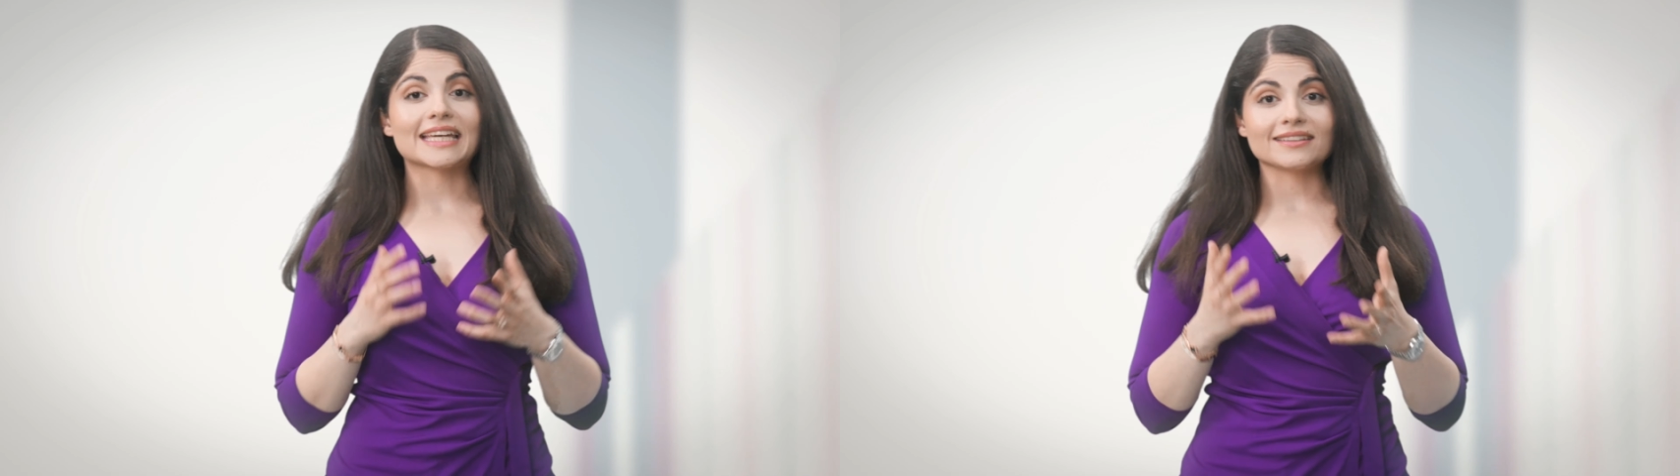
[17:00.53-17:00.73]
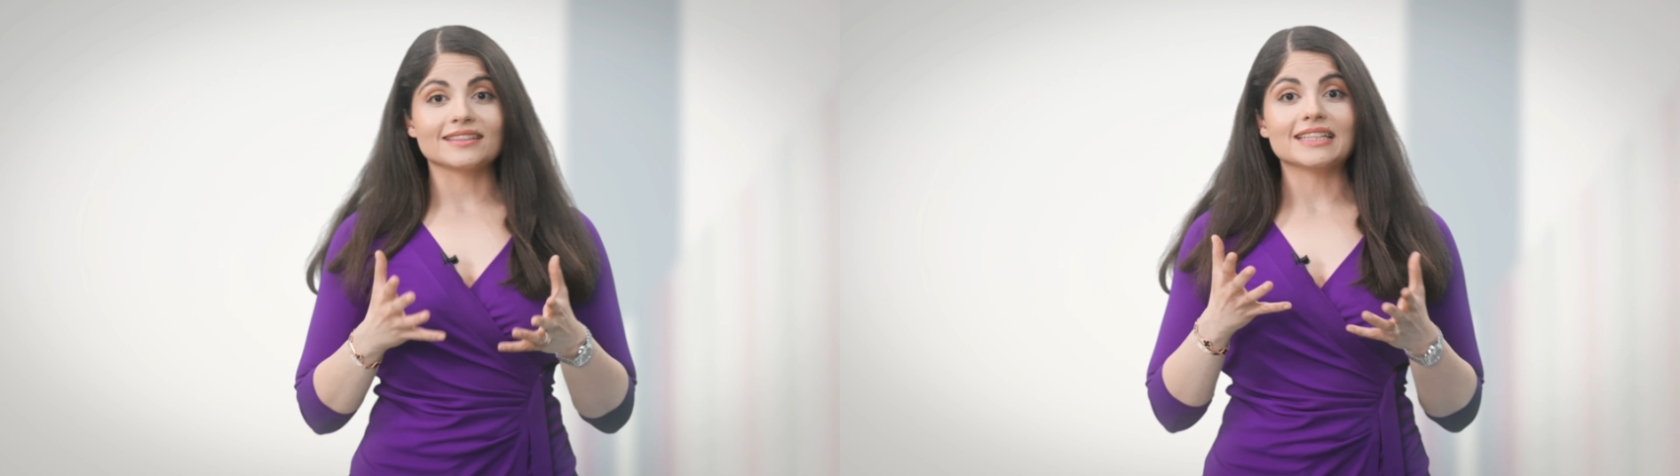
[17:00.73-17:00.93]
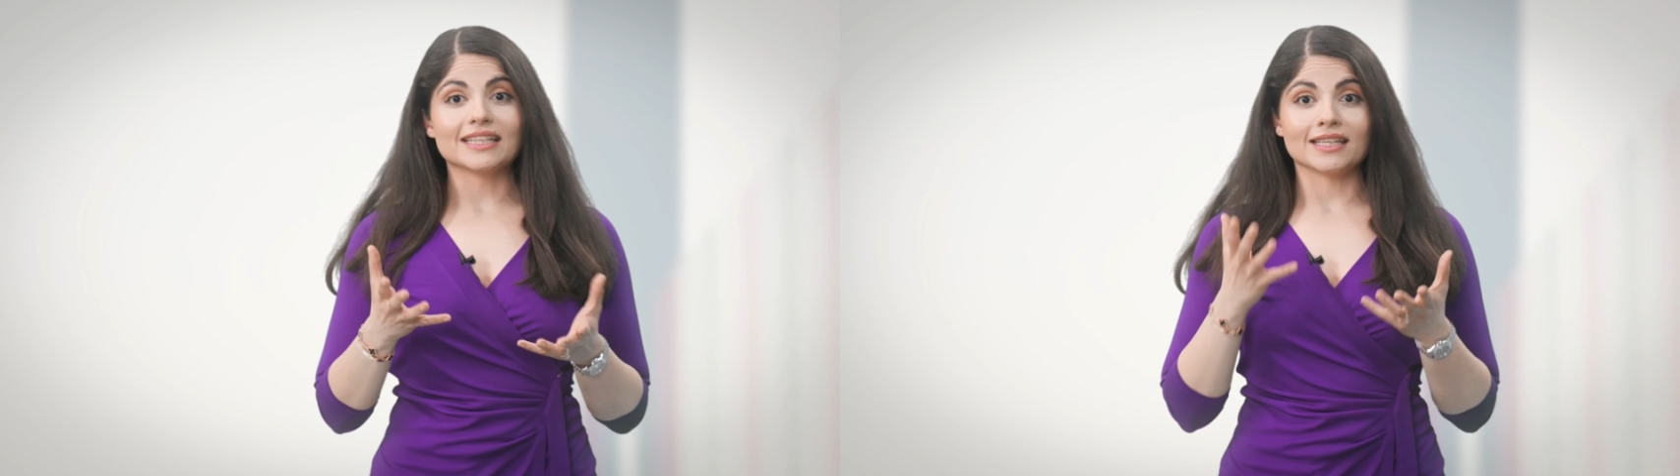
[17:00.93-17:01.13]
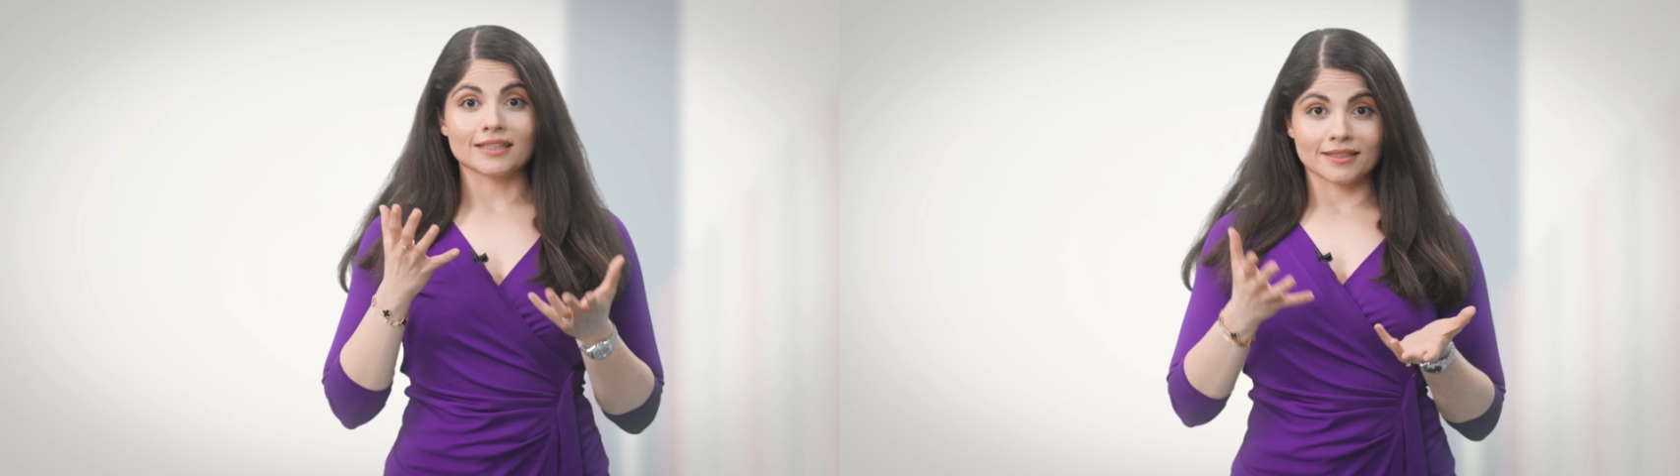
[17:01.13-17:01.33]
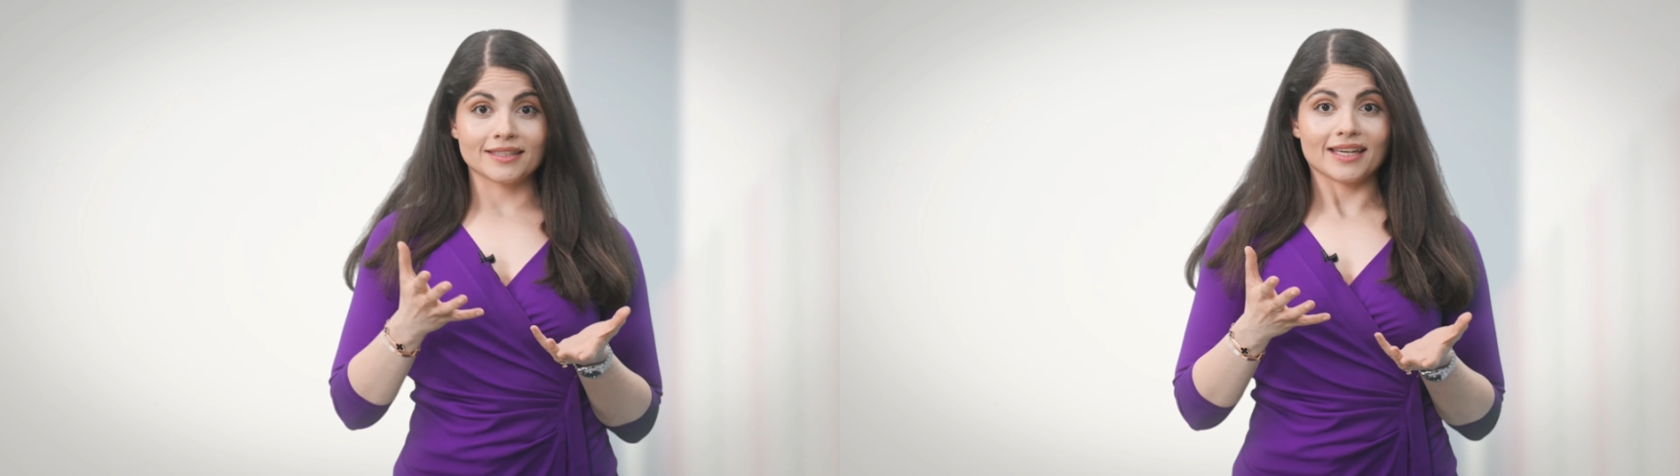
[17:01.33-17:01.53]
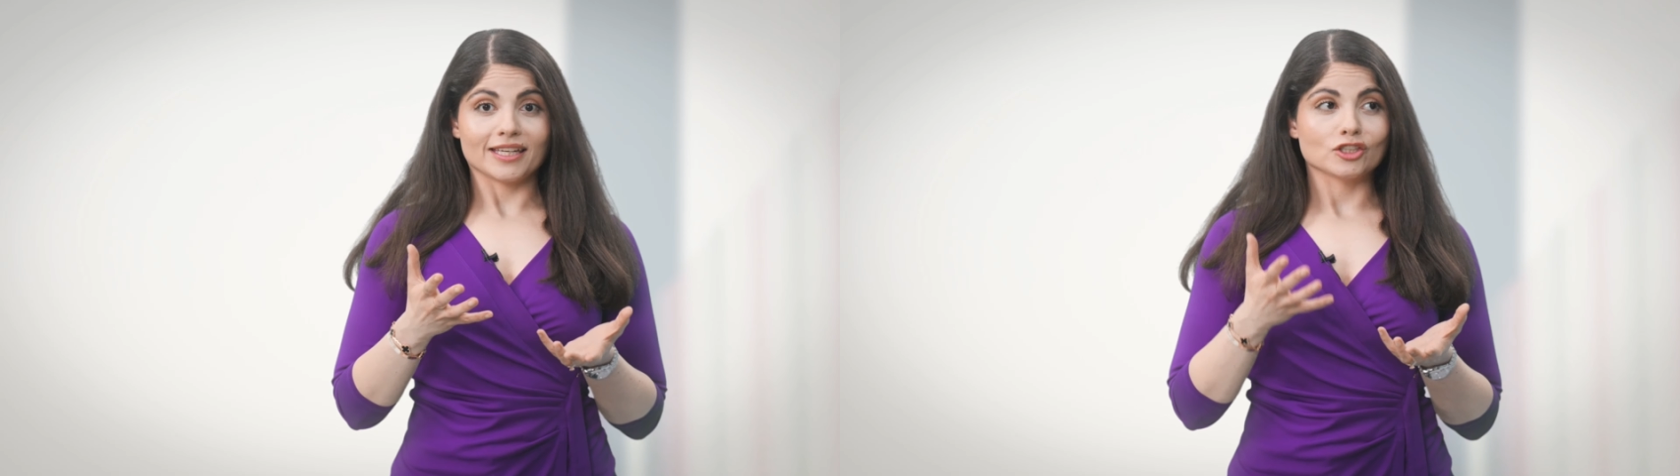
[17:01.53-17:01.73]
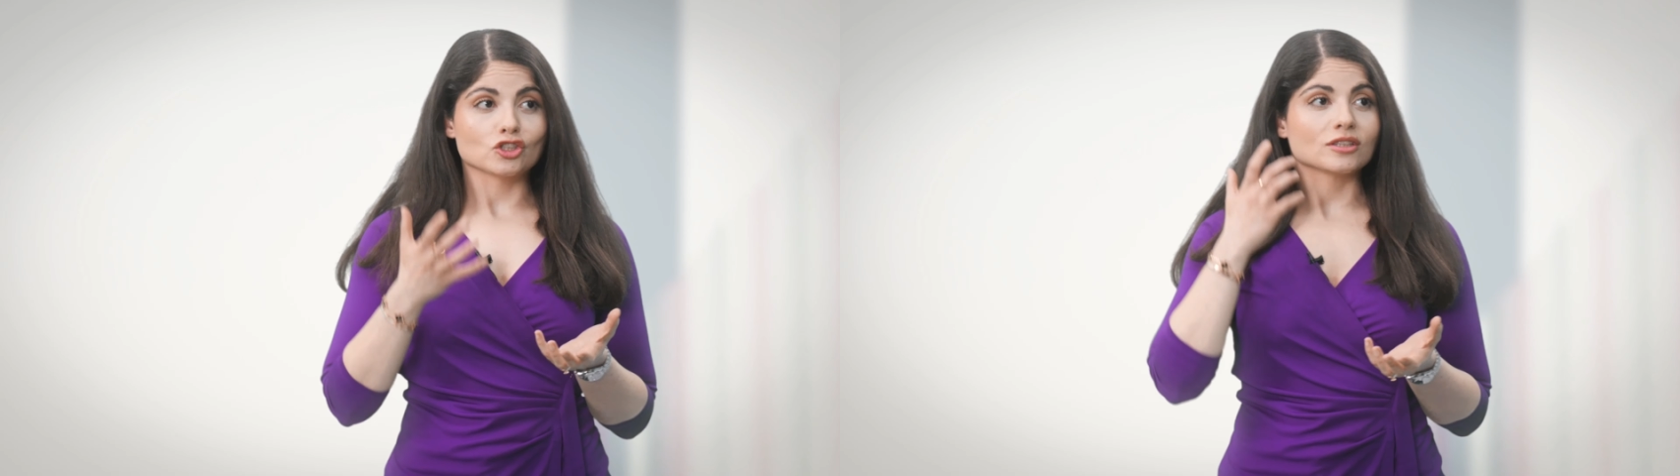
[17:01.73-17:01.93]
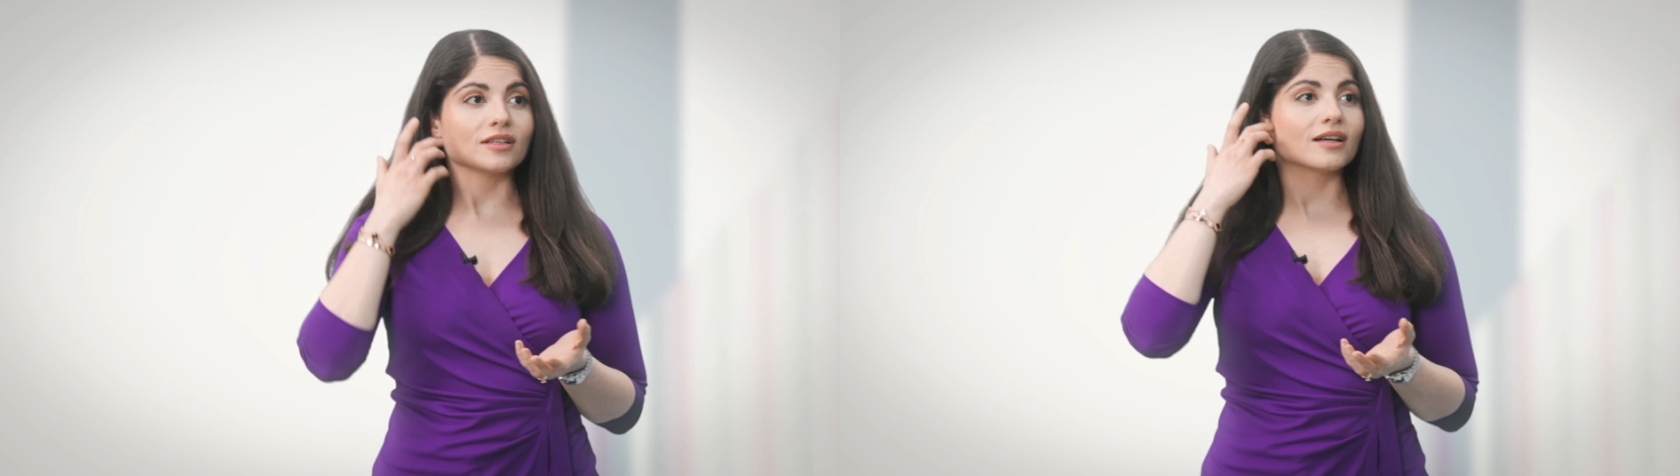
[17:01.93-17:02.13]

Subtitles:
getting engaged.